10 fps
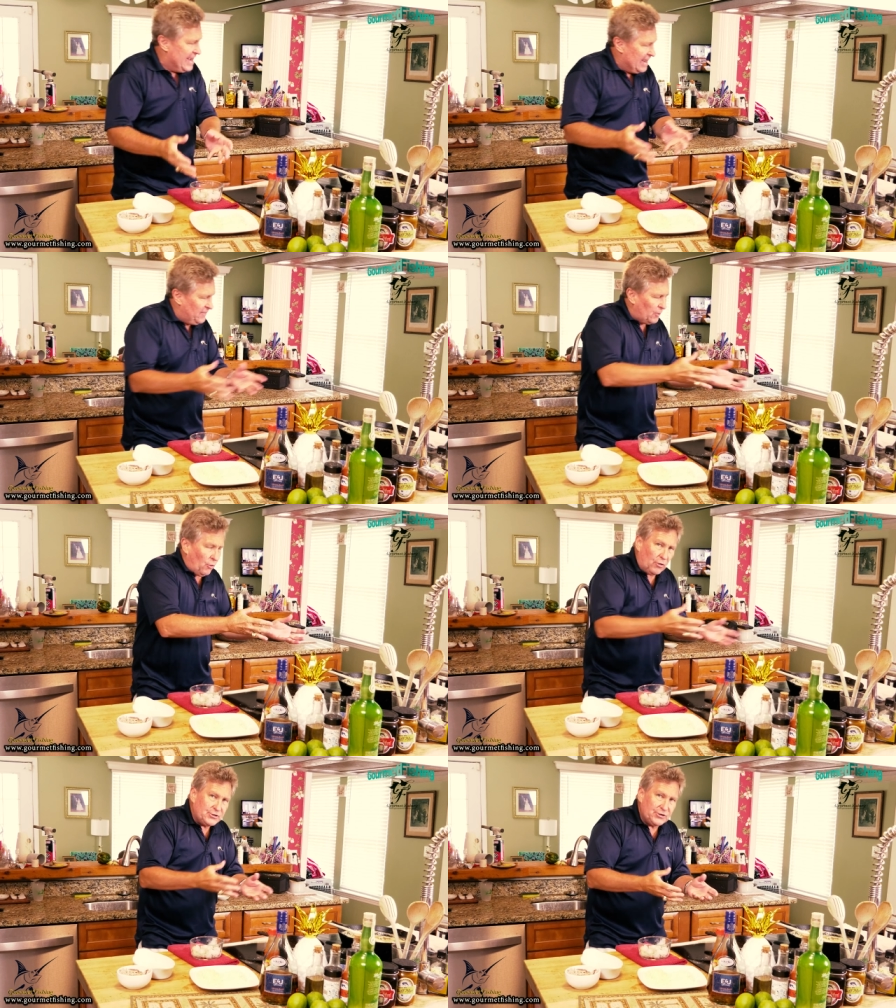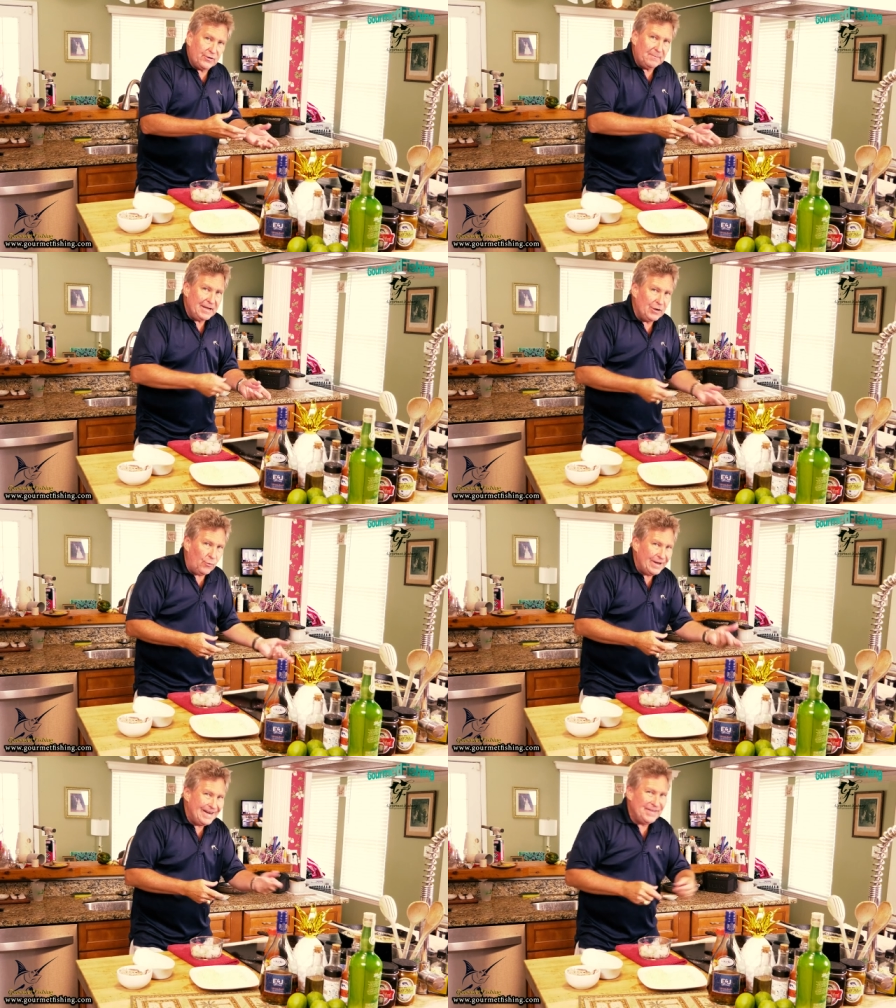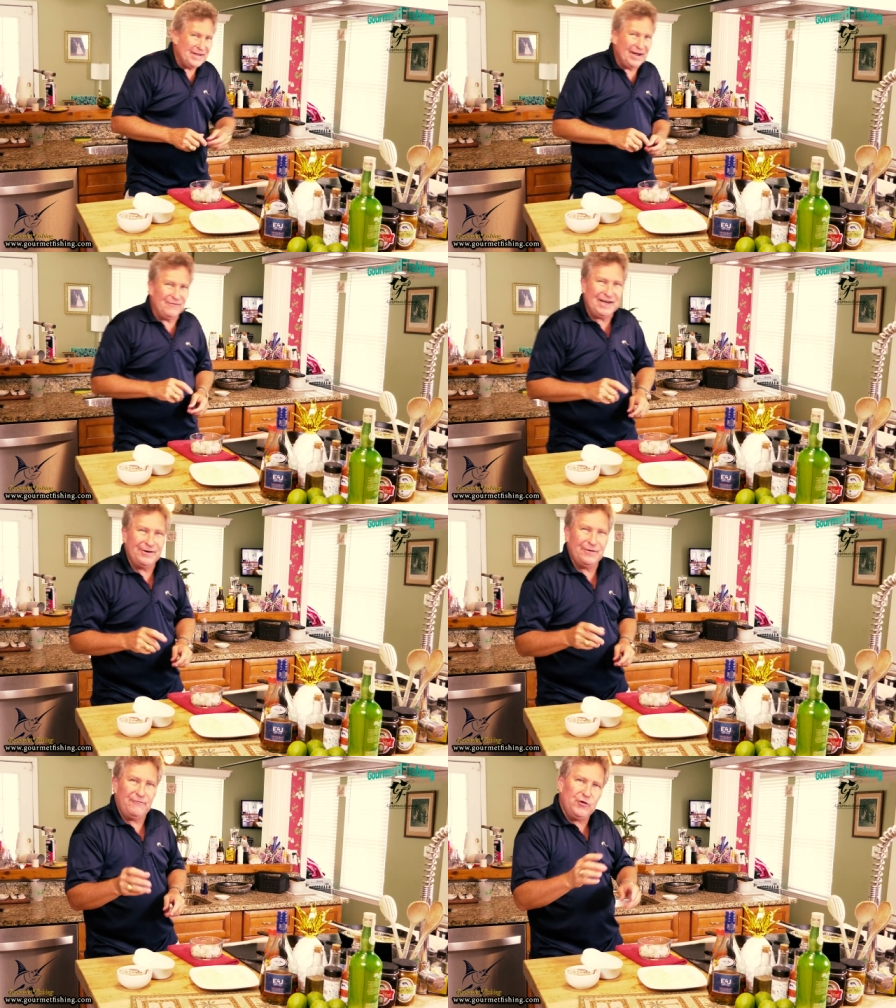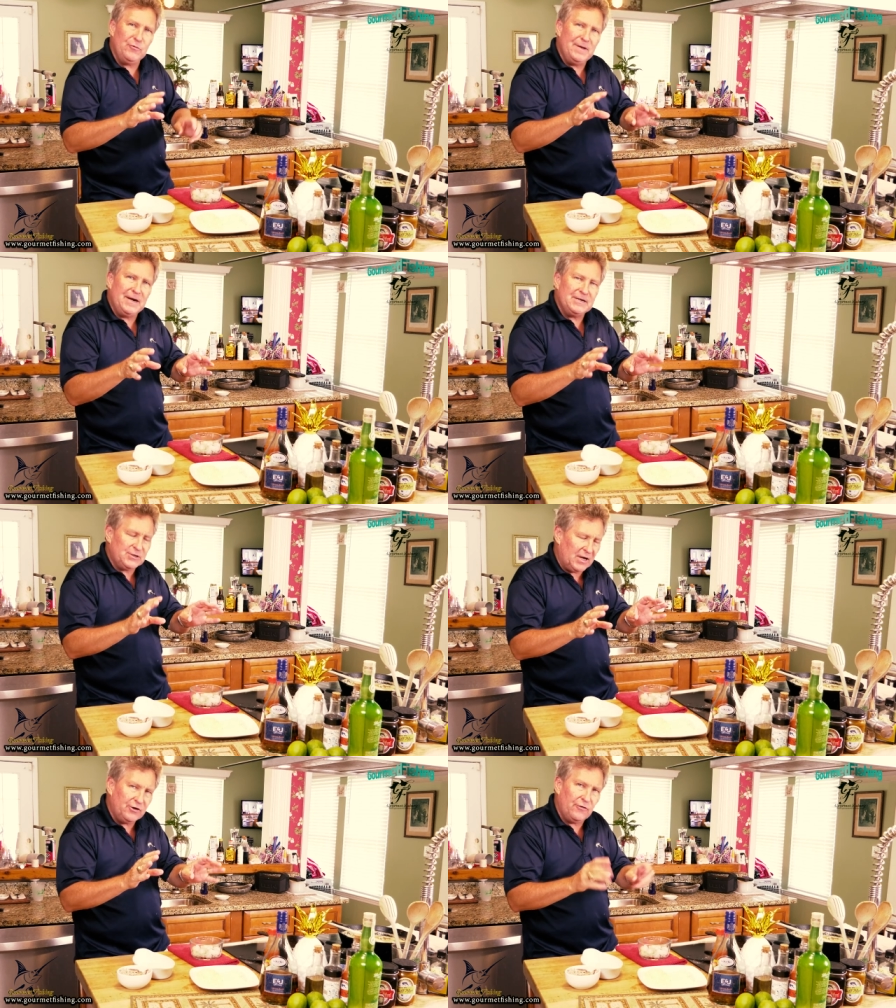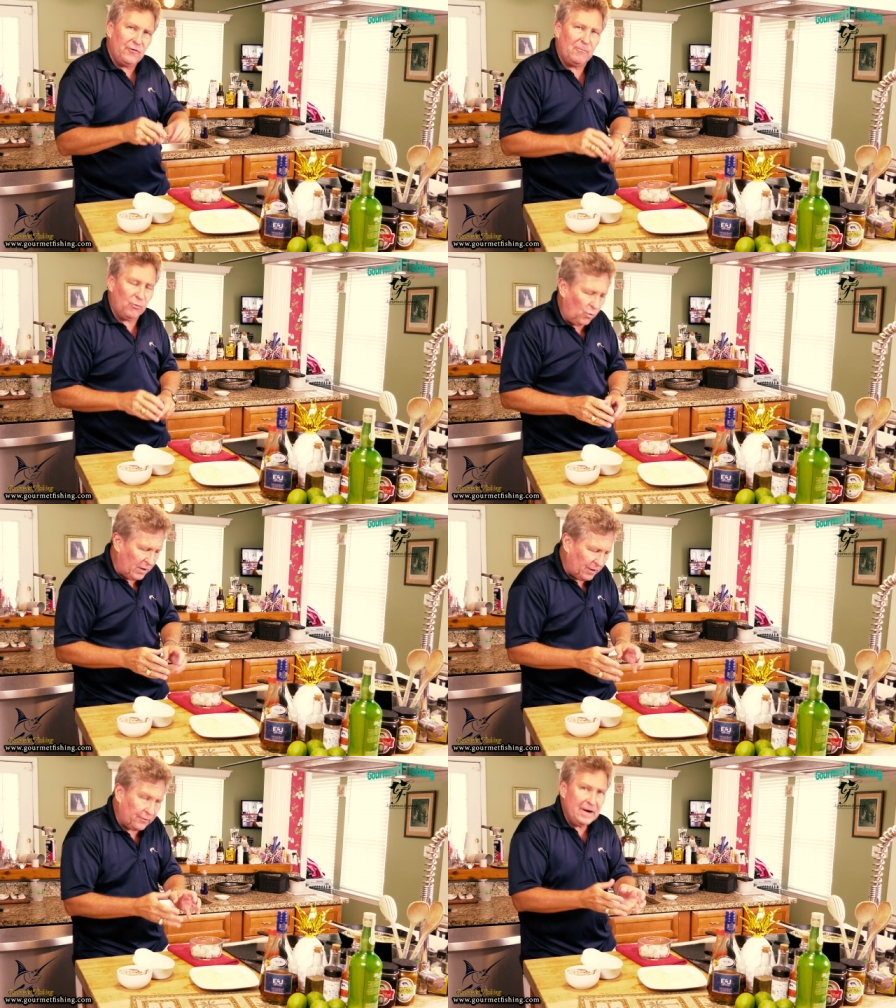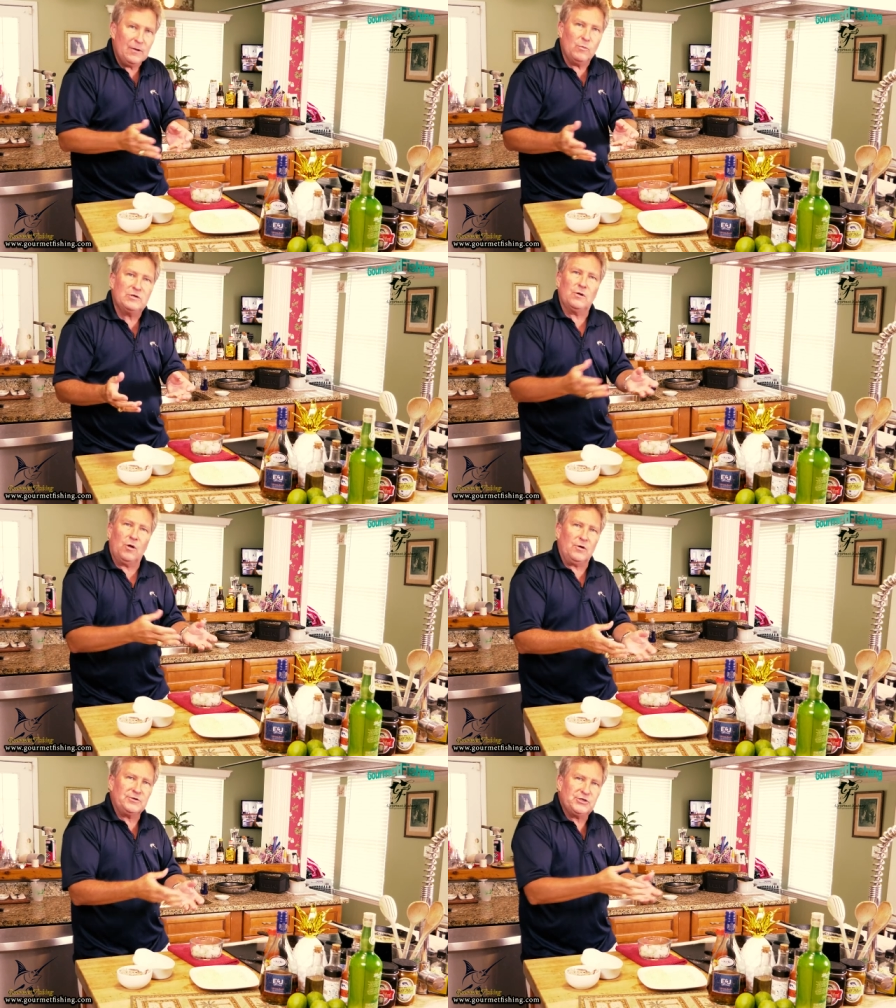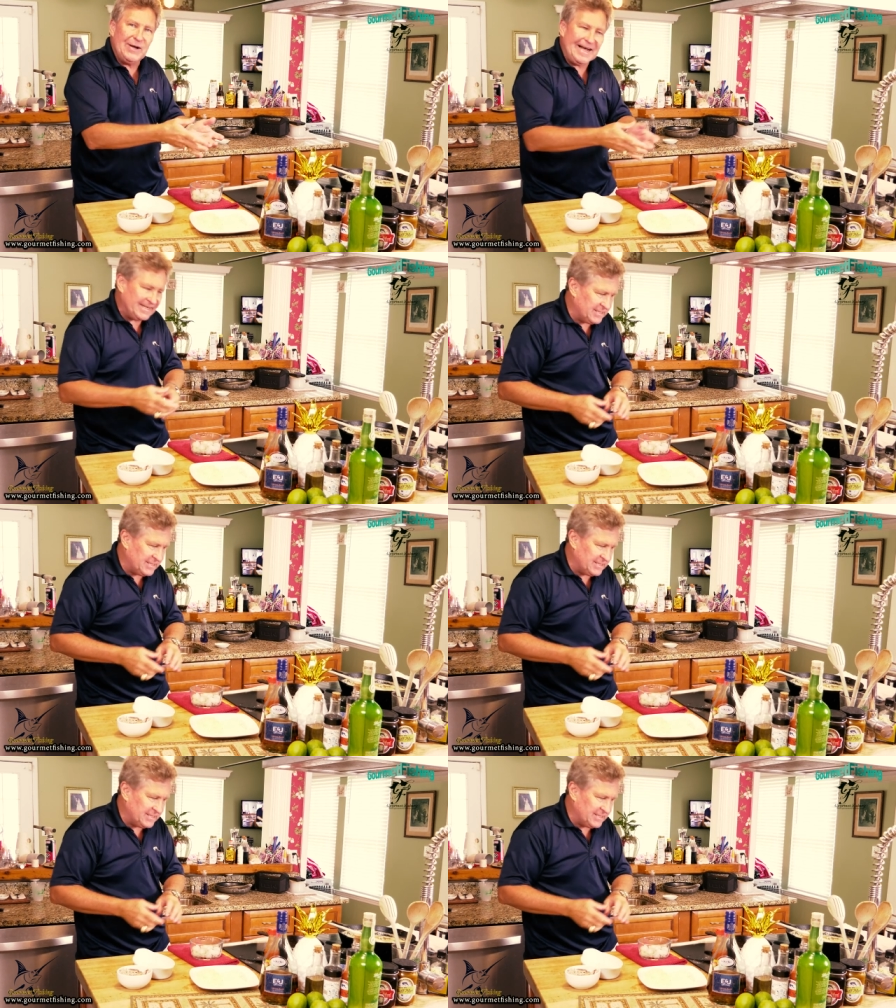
And they're also gonna be going in the oven here in a few minutes under the broiler, which will also add